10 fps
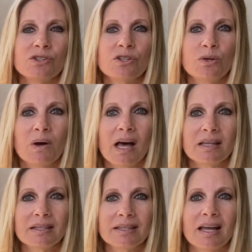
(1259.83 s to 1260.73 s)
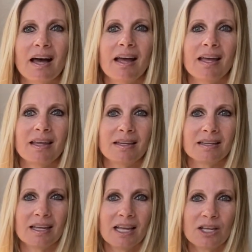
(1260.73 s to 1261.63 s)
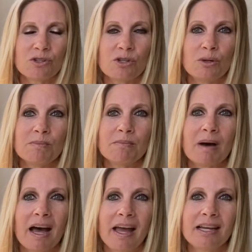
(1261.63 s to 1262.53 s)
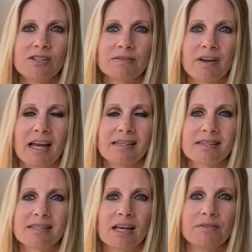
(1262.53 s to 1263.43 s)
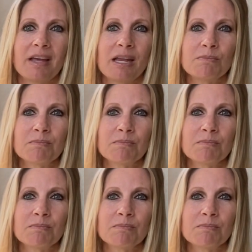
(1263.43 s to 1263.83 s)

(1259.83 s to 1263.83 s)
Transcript: to align to my divine self and